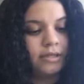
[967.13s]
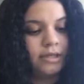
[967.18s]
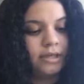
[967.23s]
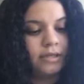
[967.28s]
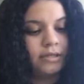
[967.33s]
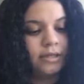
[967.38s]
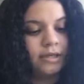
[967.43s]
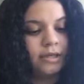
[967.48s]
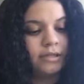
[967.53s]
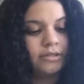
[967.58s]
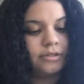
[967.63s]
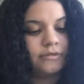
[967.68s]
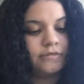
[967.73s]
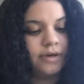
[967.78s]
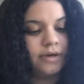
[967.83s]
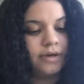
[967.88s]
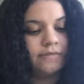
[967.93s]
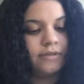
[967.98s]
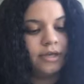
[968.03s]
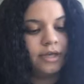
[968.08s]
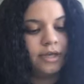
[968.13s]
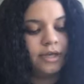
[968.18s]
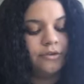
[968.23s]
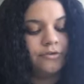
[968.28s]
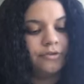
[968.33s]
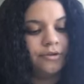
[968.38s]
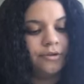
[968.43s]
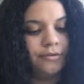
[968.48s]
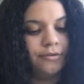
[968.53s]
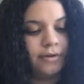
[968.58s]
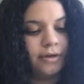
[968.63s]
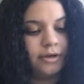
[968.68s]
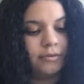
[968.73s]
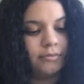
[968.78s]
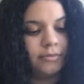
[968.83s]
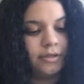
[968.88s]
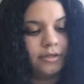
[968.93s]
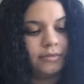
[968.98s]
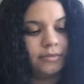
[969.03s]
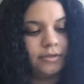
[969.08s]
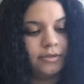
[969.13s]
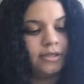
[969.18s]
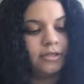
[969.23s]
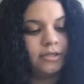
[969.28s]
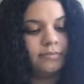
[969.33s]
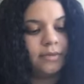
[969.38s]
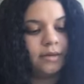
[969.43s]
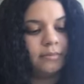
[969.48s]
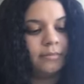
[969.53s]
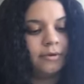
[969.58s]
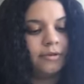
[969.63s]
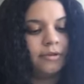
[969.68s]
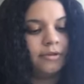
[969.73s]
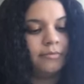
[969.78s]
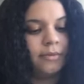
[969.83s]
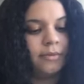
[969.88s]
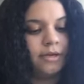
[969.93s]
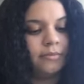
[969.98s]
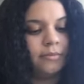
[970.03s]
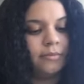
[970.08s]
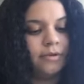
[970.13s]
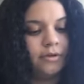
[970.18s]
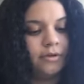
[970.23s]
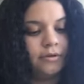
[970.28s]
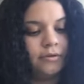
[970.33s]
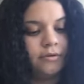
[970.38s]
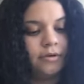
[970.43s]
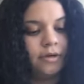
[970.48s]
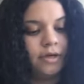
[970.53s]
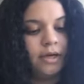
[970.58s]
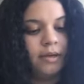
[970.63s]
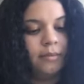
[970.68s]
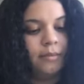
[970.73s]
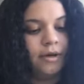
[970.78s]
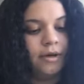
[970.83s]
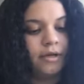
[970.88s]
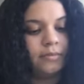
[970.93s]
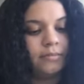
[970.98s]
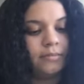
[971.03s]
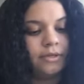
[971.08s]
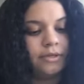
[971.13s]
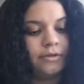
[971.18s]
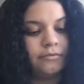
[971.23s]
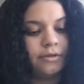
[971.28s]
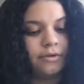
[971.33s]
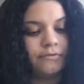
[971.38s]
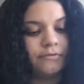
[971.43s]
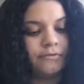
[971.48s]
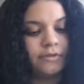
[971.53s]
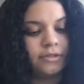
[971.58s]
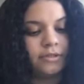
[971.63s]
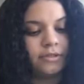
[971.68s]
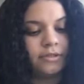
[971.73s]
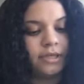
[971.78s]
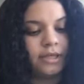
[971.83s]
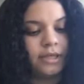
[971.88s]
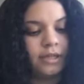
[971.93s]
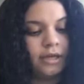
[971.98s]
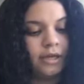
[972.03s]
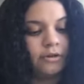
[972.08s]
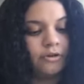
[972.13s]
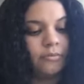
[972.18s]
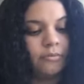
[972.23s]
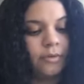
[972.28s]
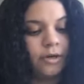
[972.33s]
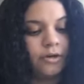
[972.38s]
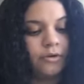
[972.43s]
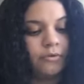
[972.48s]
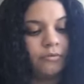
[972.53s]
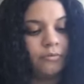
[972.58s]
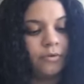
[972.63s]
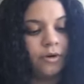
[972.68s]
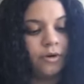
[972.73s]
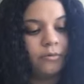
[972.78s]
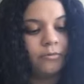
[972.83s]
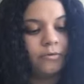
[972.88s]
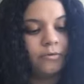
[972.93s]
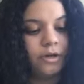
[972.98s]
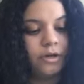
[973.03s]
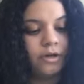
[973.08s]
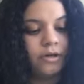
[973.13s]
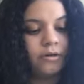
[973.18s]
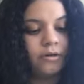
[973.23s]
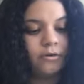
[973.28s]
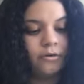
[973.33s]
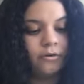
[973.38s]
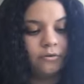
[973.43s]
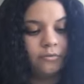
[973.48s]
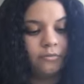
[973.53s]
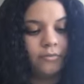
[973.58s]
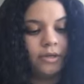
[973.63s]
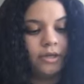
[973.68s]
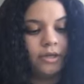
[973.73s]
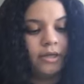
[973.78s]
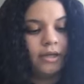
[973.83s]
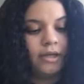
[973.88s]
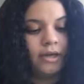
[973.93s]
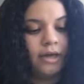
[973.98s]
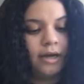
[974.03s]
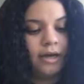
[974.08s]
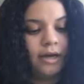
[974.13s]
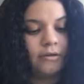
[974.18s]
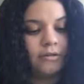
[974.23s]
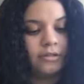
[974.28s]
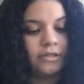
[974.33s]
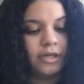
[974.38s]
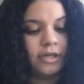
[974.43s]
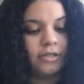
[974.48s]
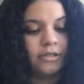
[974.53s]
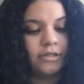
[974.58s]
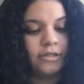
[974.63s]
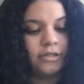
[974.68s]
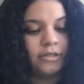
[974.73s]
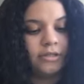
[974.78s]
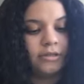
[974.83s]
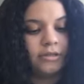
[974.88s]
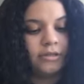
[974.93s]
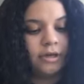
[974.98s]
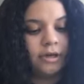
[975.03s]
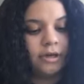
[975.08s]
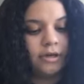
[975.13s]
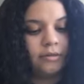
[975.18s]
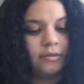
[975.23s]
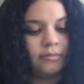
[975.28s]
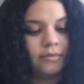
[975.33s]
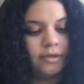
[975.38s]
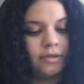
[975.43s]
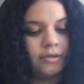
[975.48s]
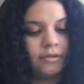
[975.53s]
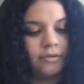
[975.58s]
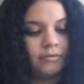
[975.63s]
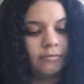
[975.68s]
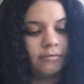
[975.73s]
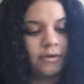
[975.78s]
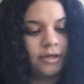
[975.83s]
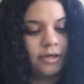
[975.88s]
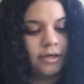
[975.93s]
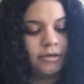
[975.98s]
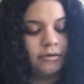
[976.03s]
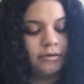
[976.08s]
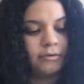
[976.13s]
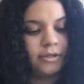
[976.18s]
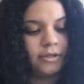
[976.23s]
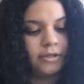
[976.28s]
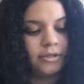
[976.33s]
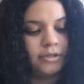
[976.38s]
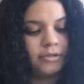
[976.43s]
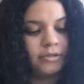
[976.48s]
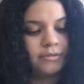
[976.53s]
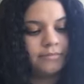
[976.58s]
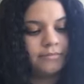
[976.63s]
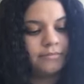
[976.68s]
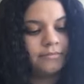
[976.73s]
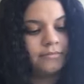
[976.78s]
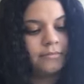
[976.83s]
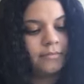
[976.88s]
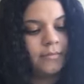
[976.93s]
Yet I survived the hatred around me because my mother made me know by a bleak reference that no matter what went on at home, outside shouldn't ought to be the way it was.